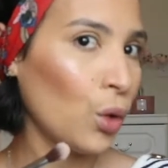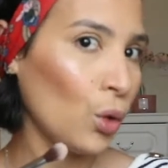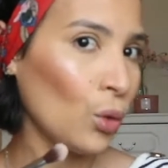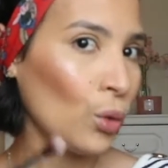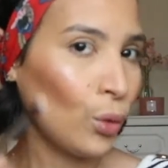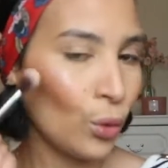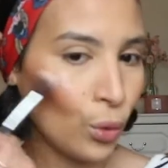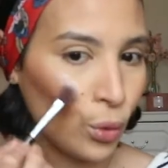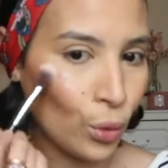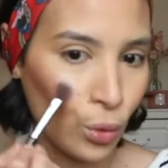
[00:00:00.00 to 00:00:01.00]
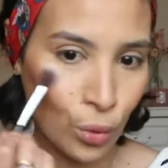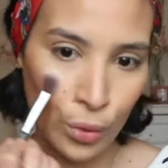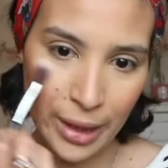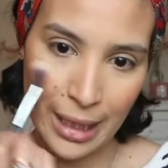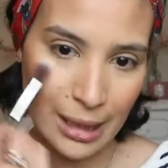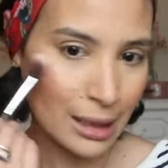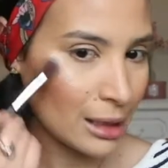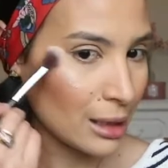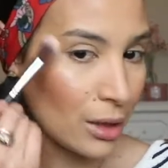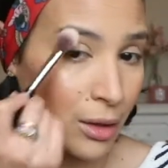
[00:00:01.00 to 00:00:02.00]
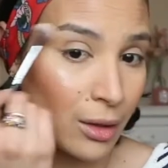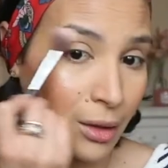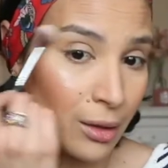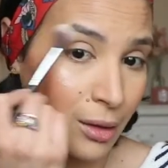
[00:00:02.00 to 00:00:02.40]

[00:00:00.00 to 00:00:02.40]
Oh yes sir.